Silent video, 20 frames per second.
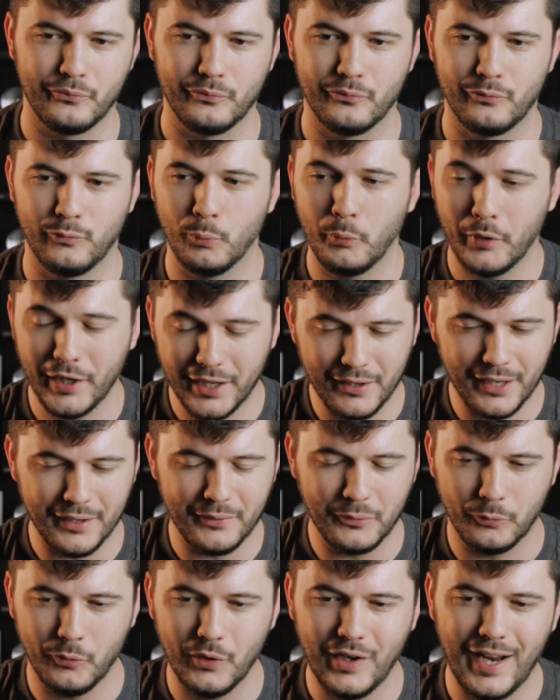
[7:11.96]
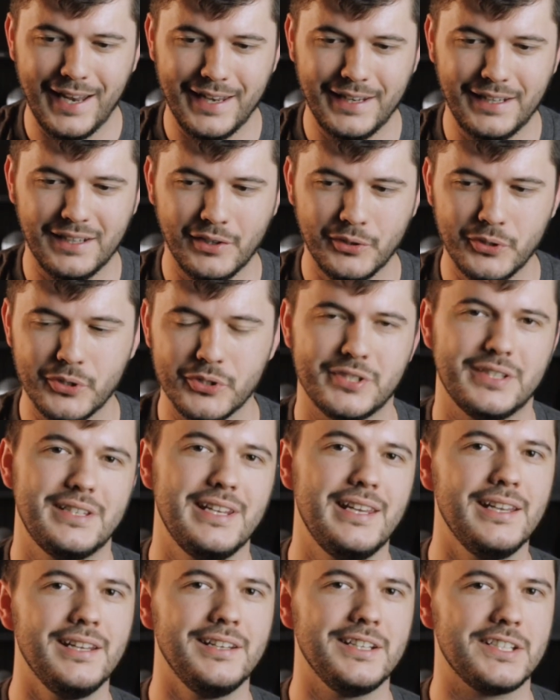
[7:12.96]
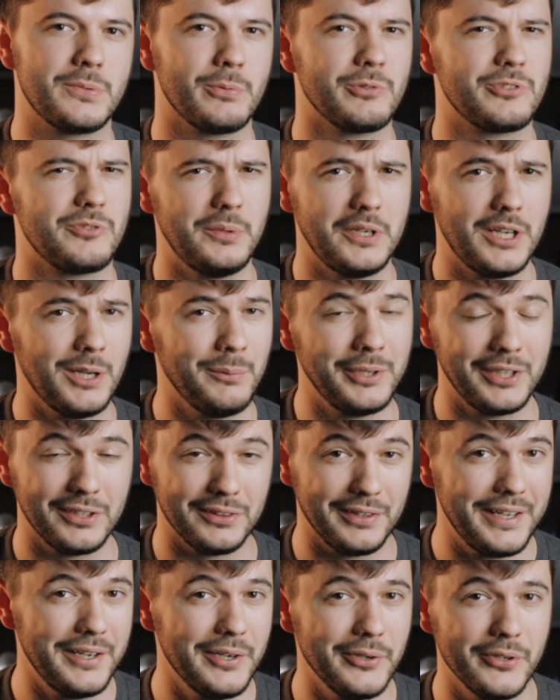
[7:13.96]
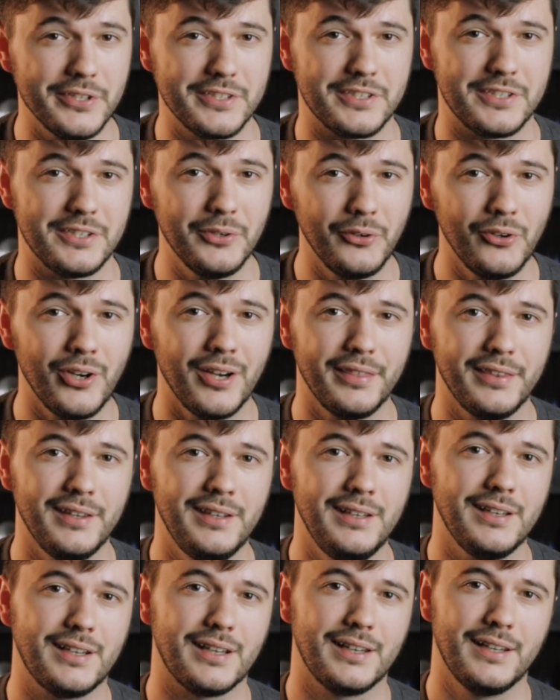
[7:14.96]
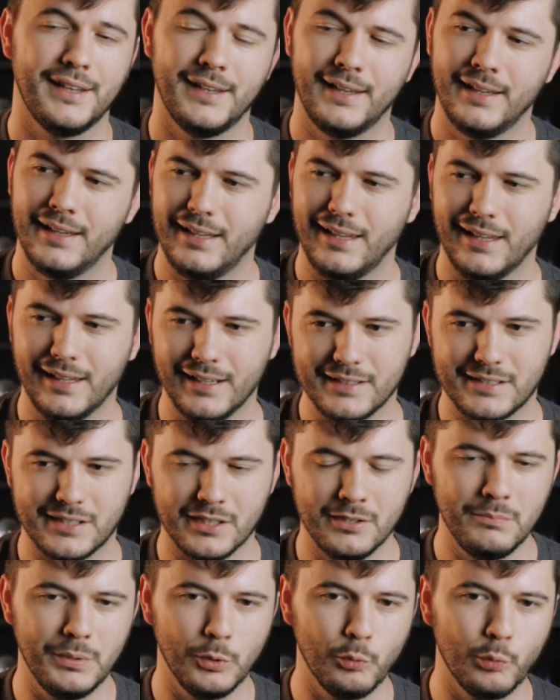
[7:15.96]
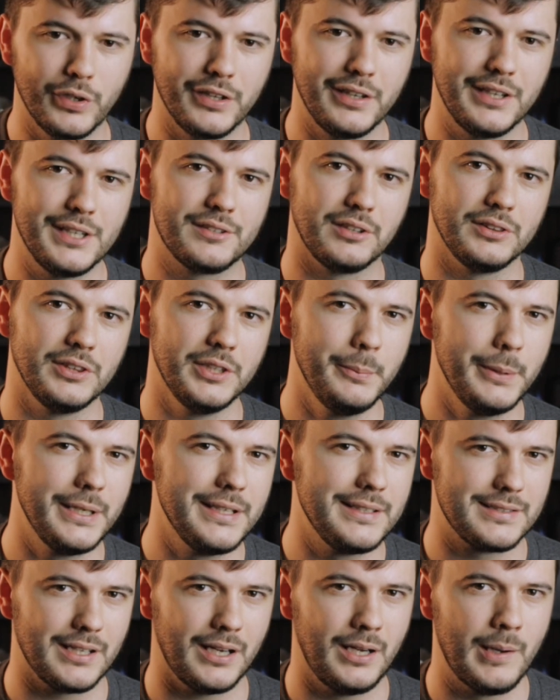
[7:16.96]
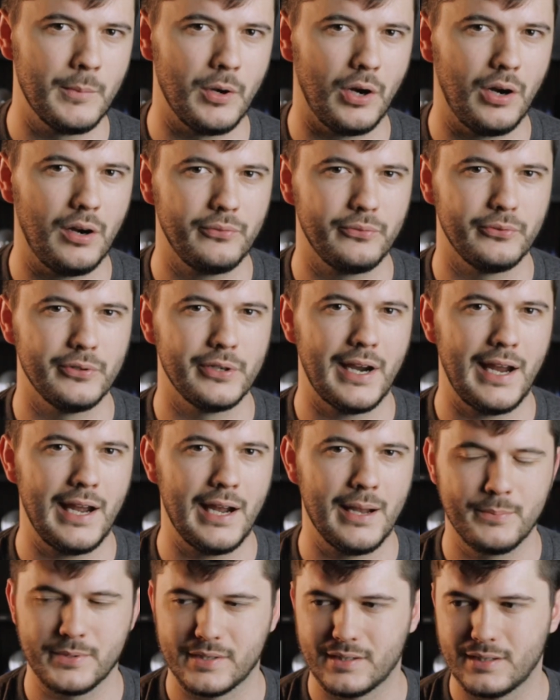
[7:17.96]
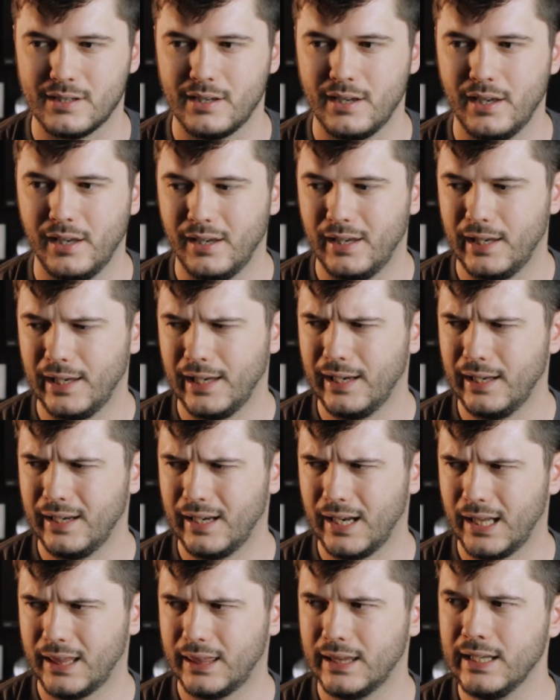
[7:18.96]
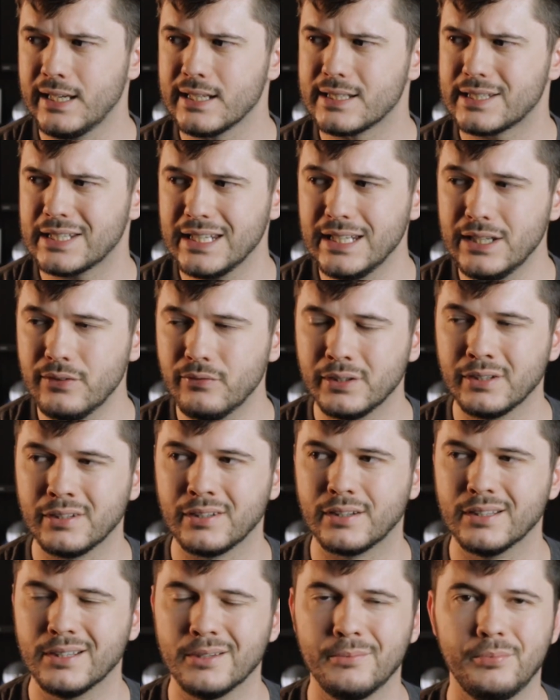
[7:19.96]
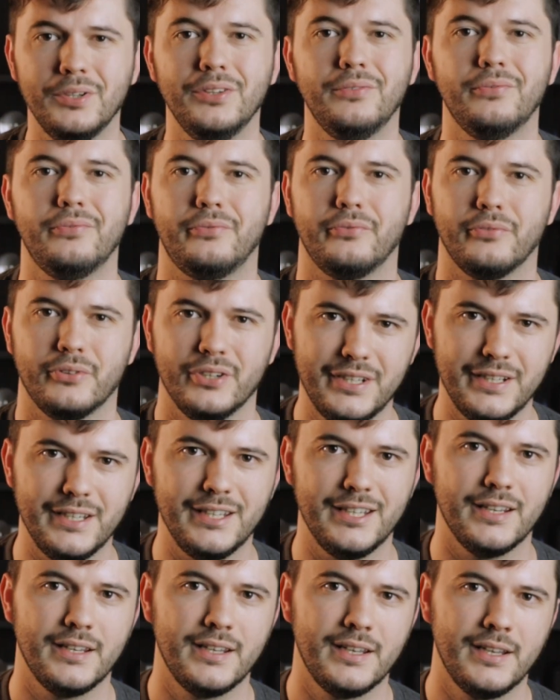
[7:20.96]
from what I understand, it's supposed to be coming later this year, I think. And it's going to be one of these limited time offer apps. And I think it's even going to be free,